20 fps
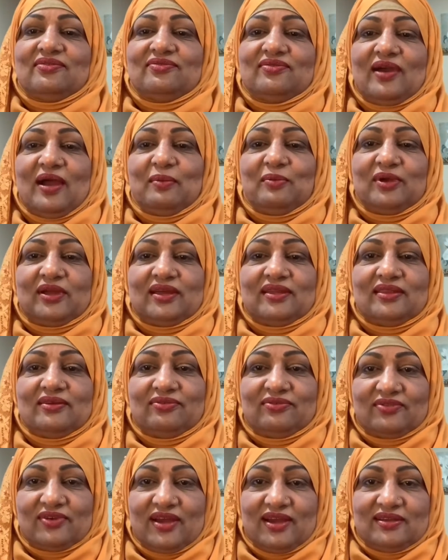fabric in the
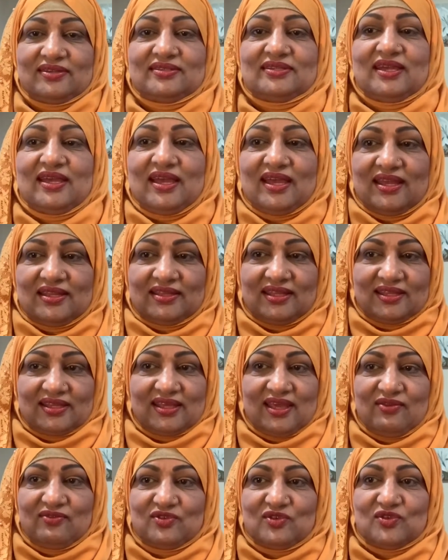front that
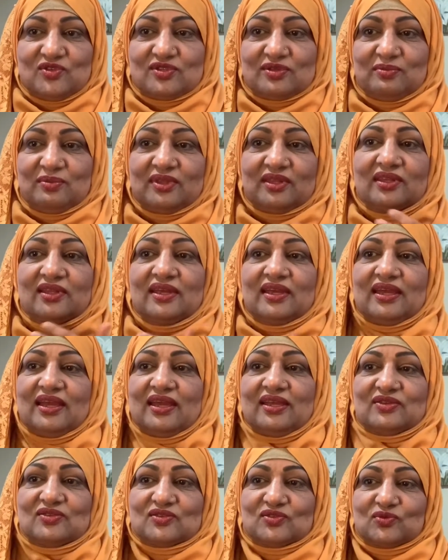gives you some,
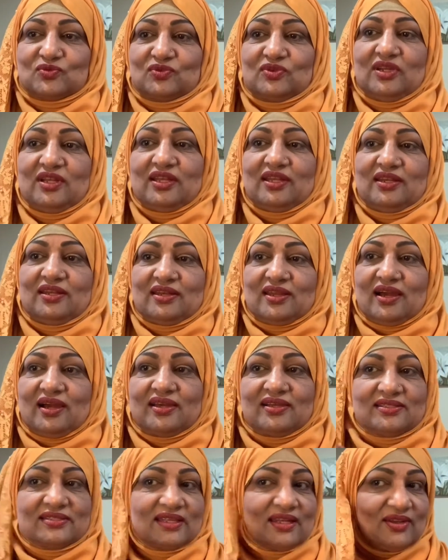it's really
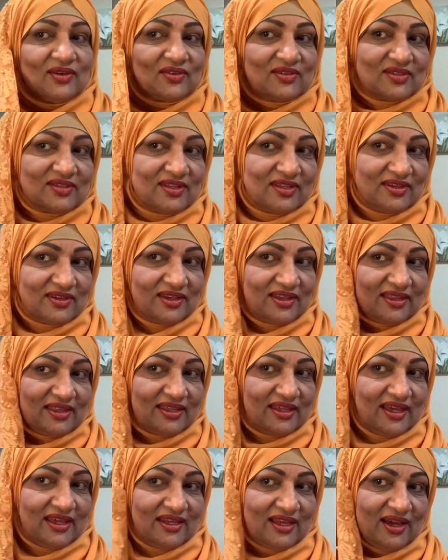nice. It looks, look at
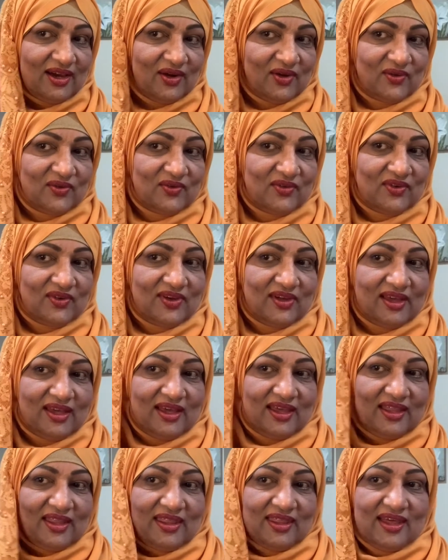that, how
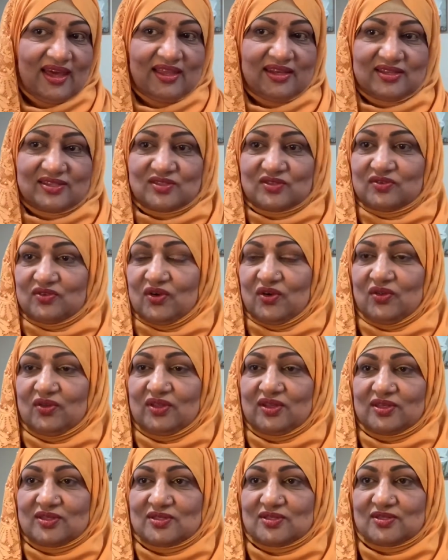that is falling
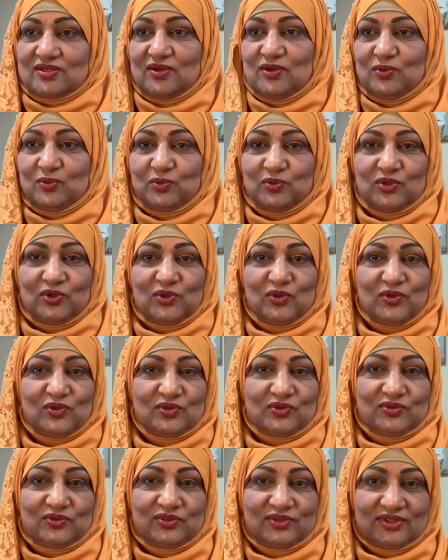so
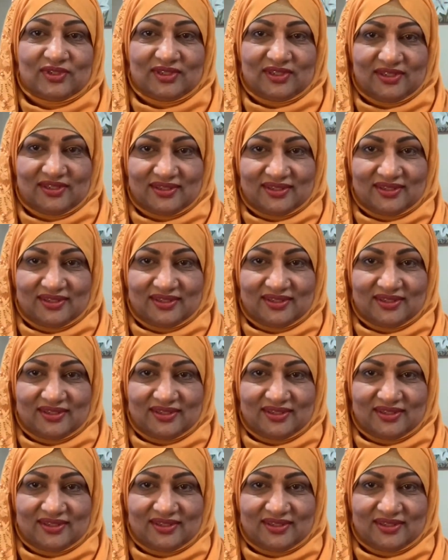beautifully.